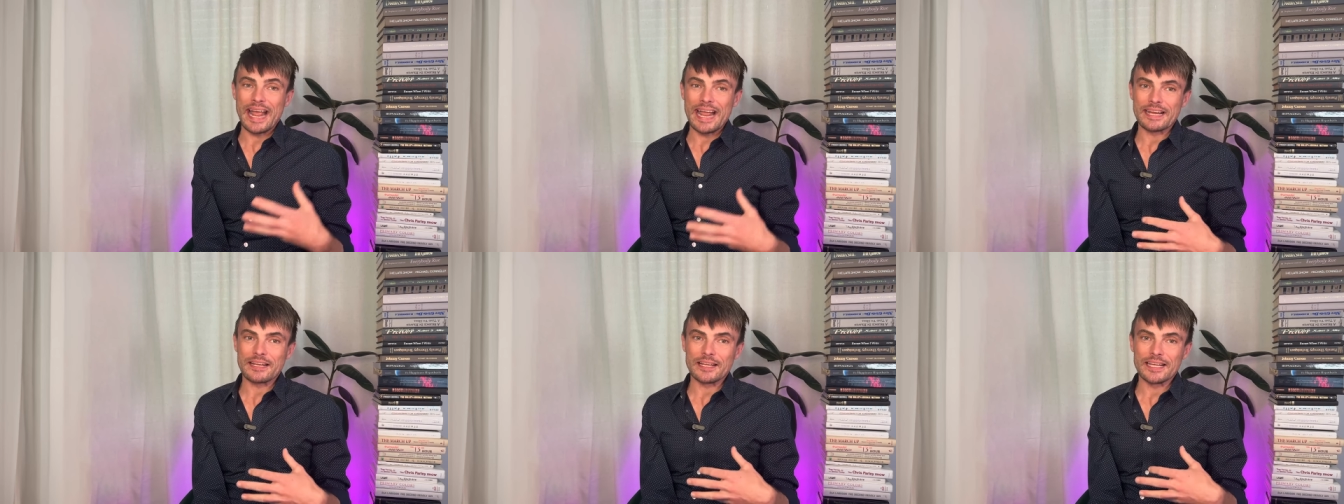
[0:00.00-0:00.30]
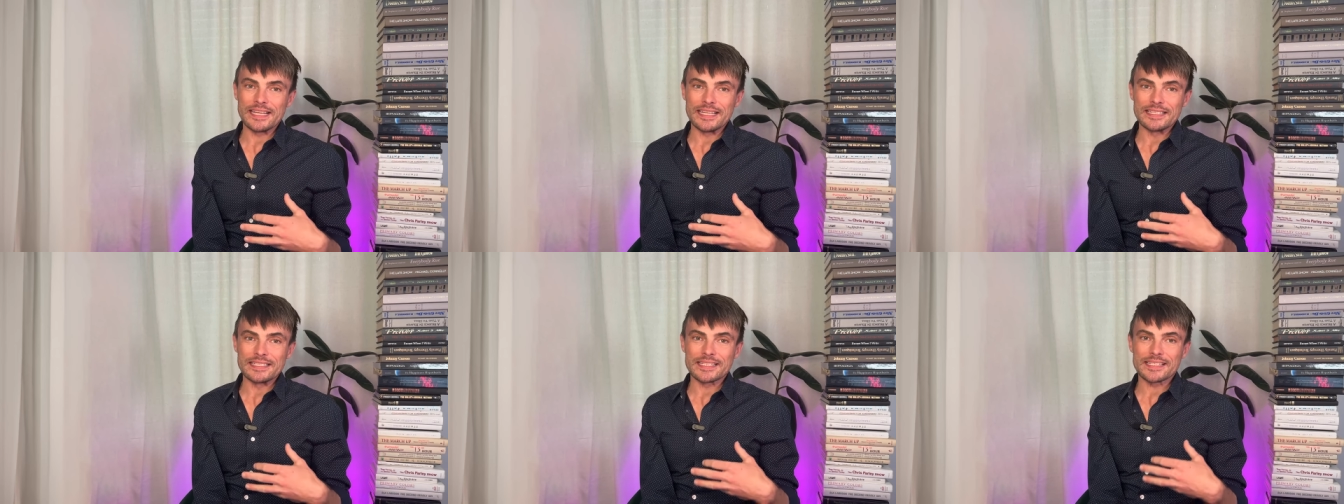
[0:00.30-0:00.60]
anger
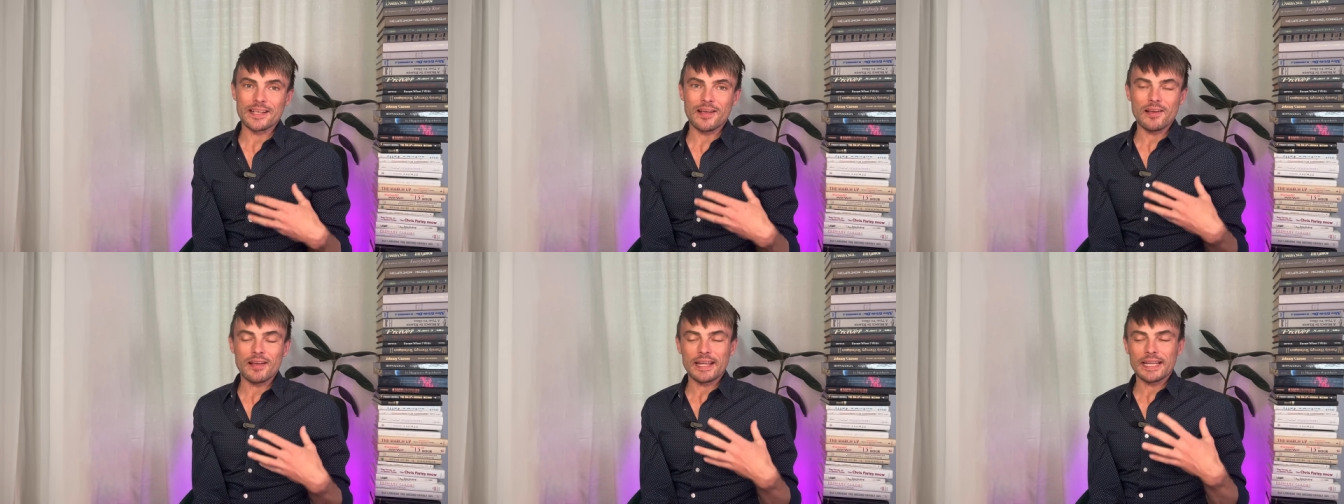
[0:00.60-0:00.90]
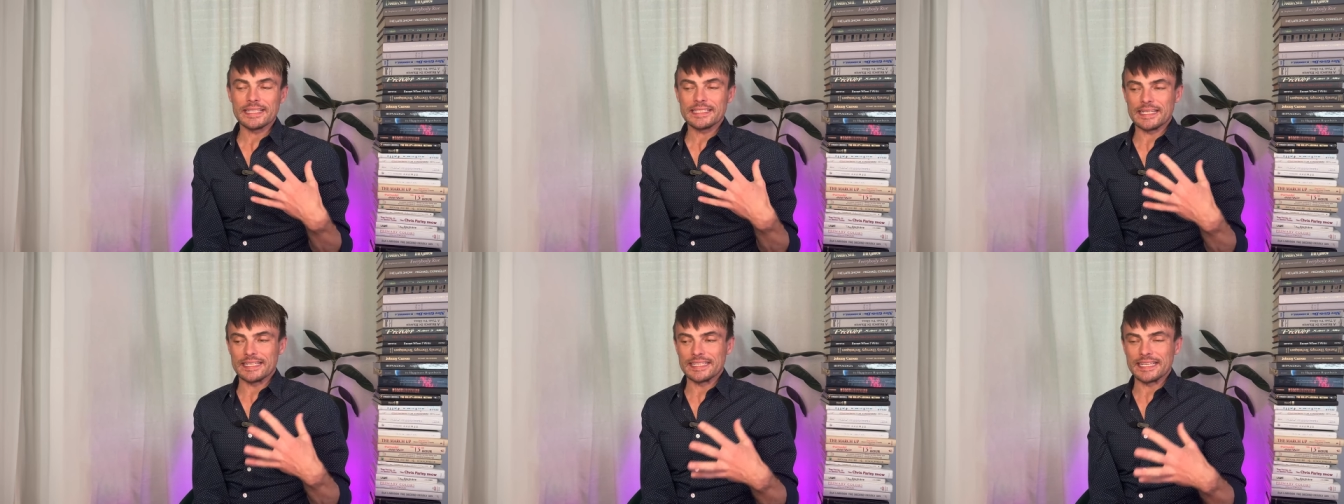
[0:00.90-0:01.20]

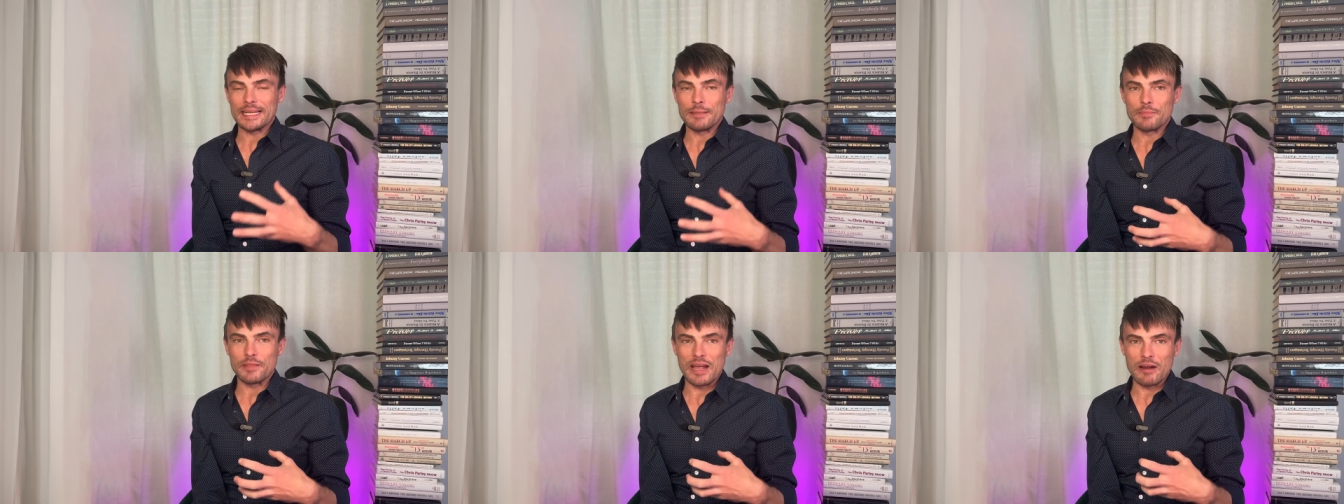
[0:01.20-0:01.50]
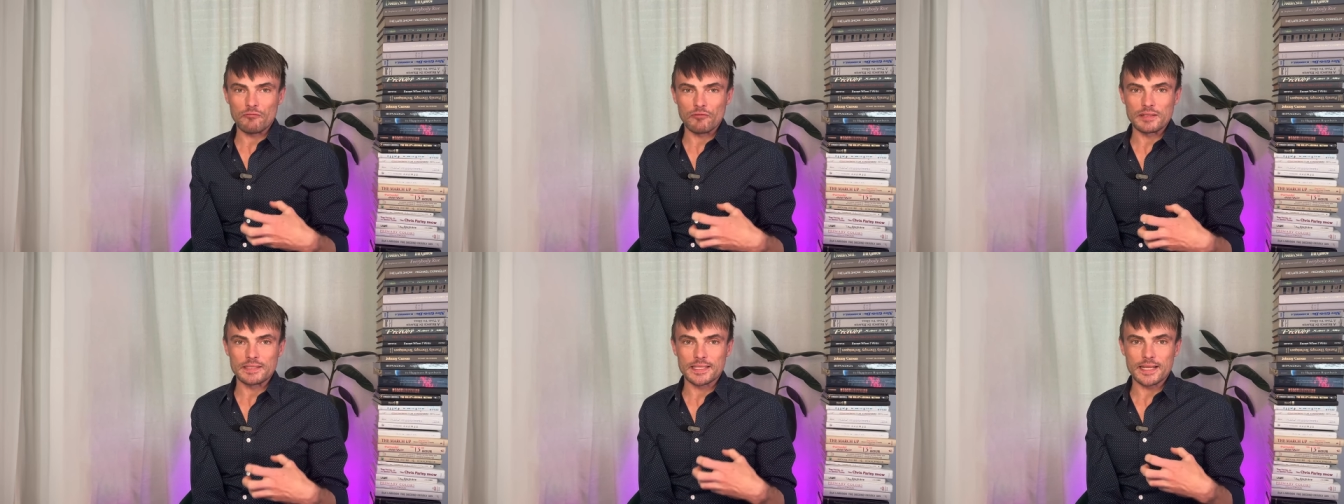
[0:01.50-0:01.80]
inside and keep
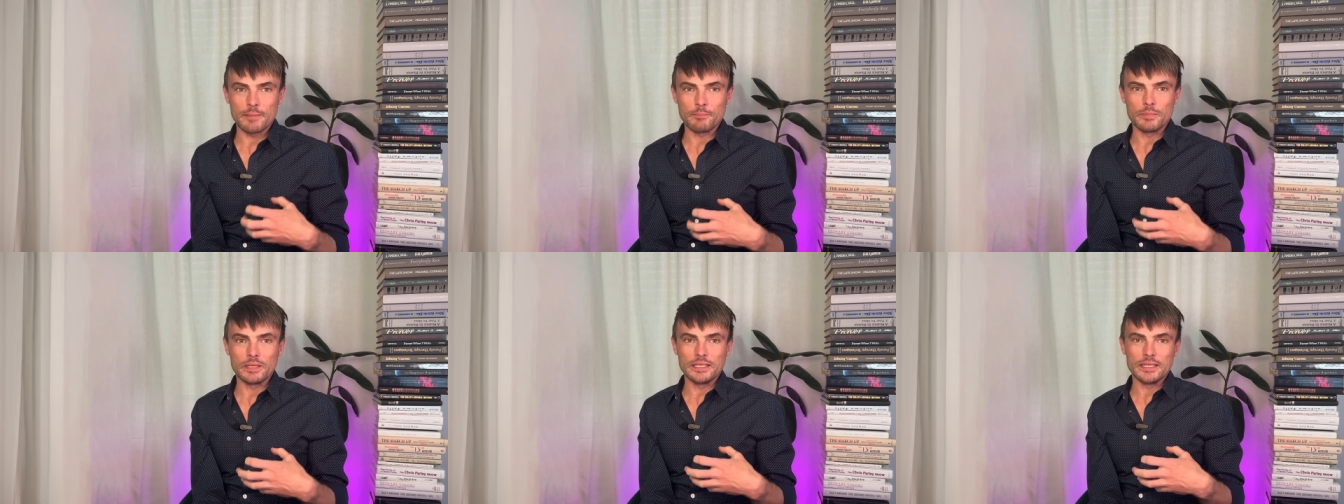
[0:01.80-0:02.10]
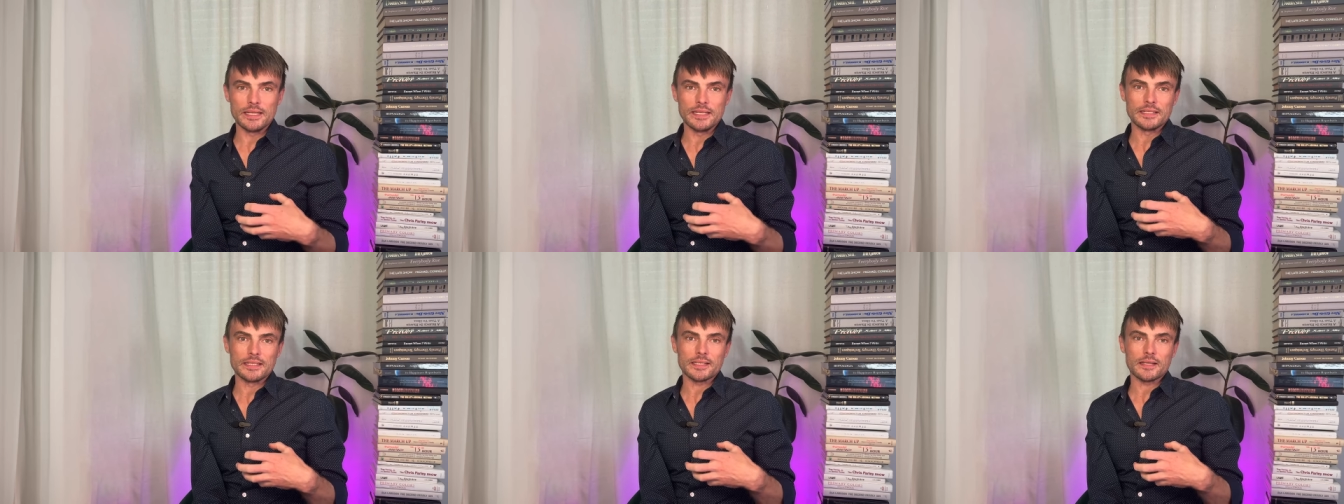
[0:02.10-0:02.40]
that
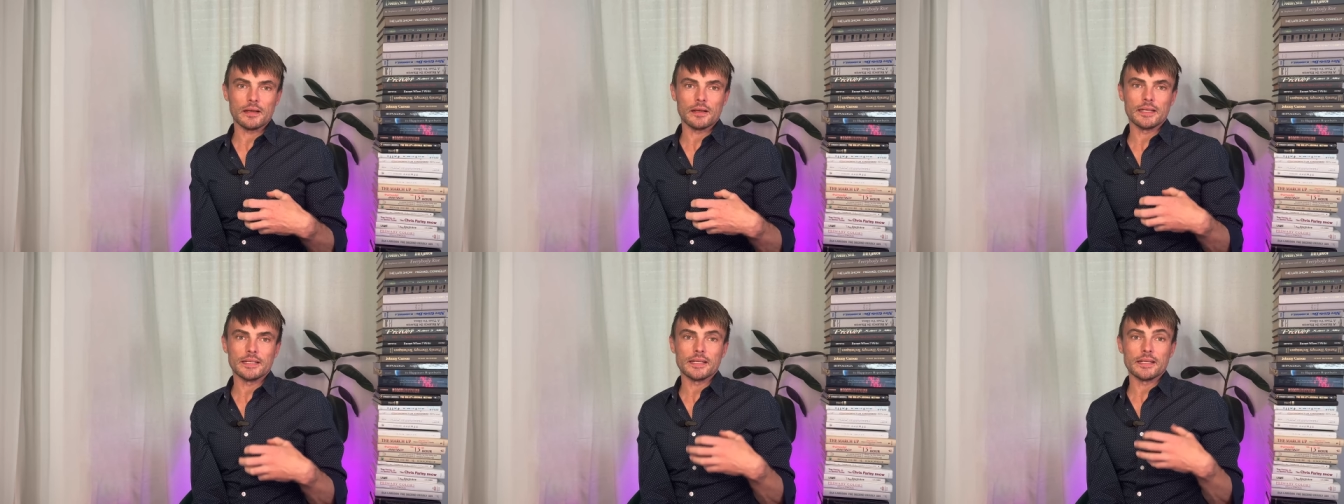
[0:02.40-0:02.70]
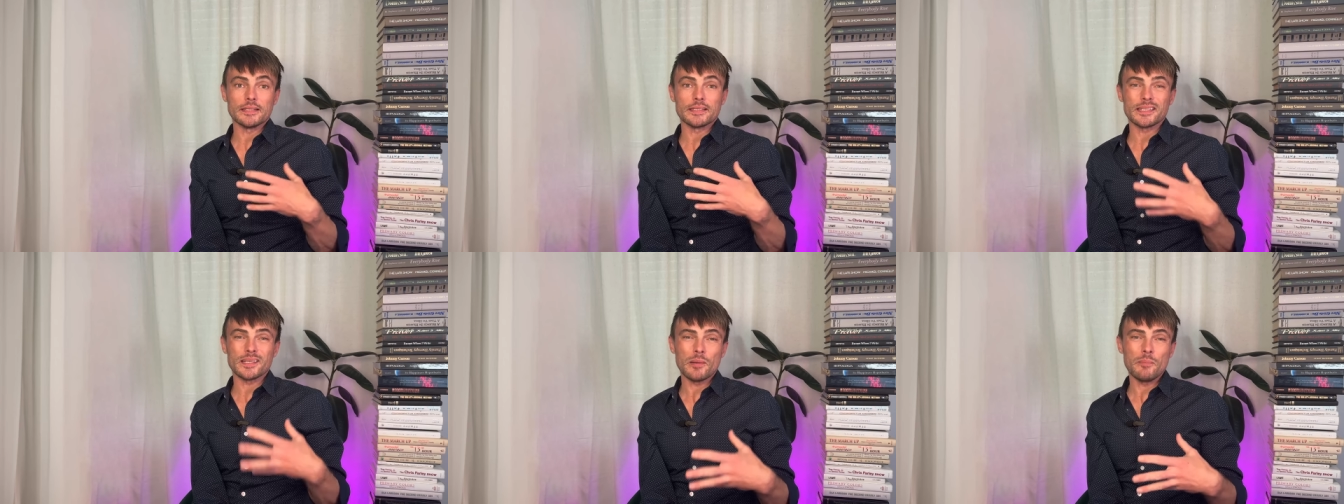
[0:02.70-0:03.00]
resentment inside
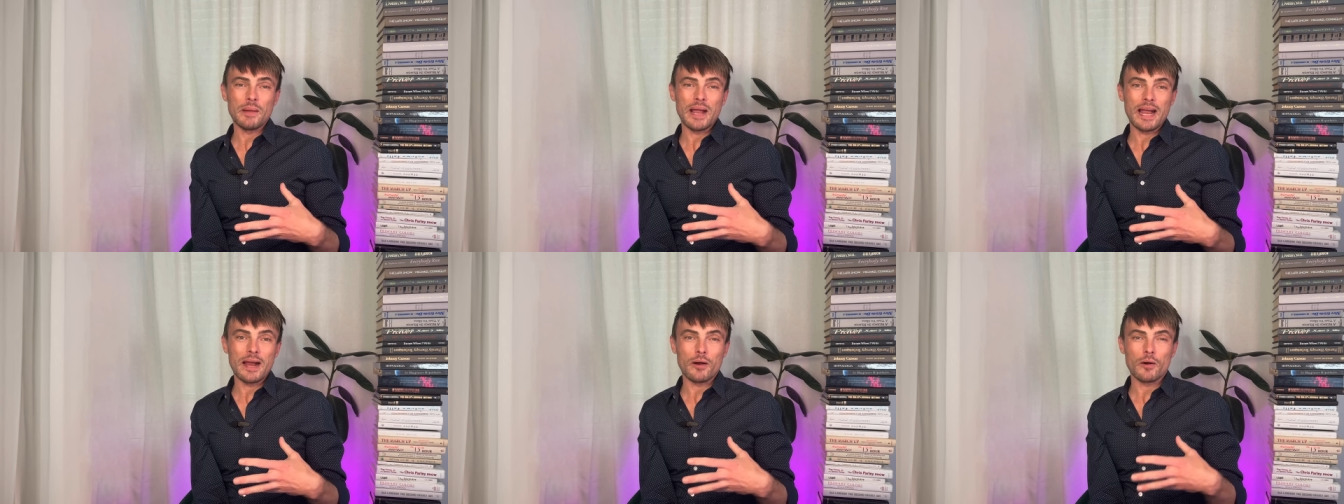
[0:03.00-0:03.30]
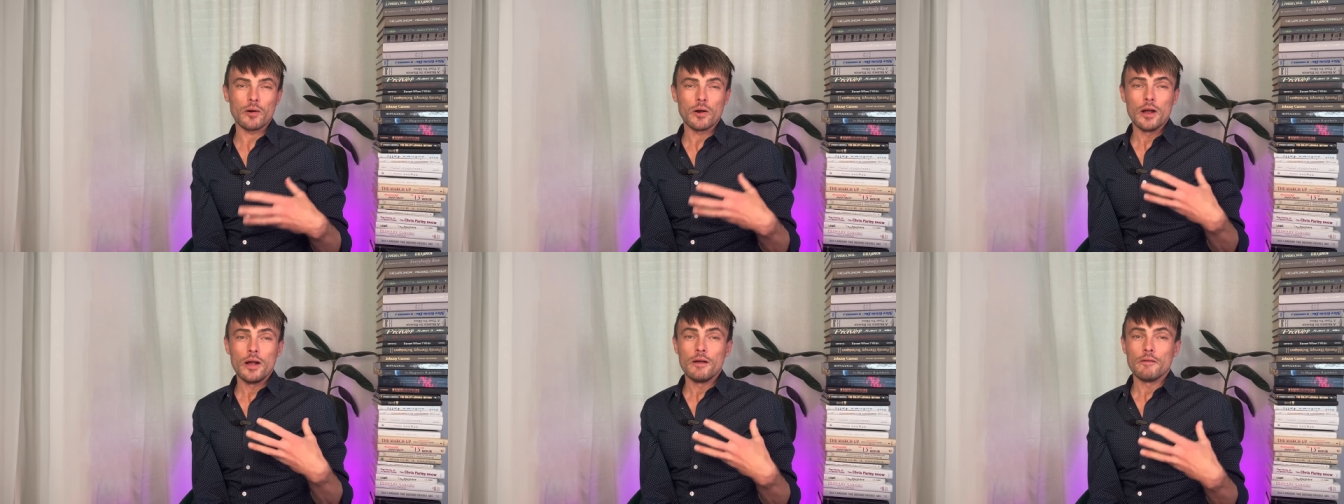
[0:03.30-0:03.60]
and
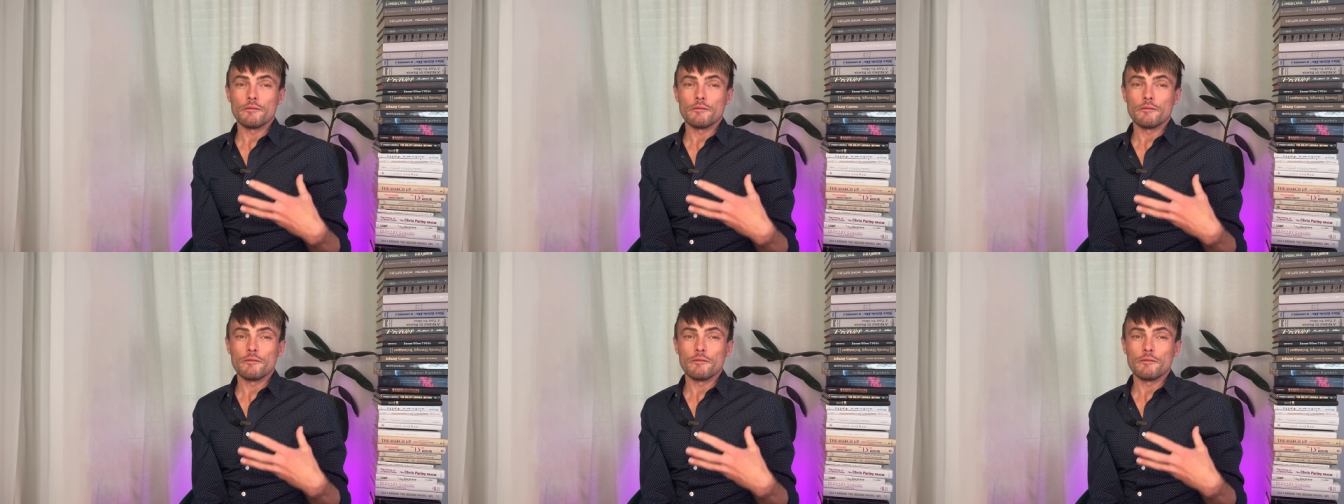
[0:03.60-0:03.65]
somehow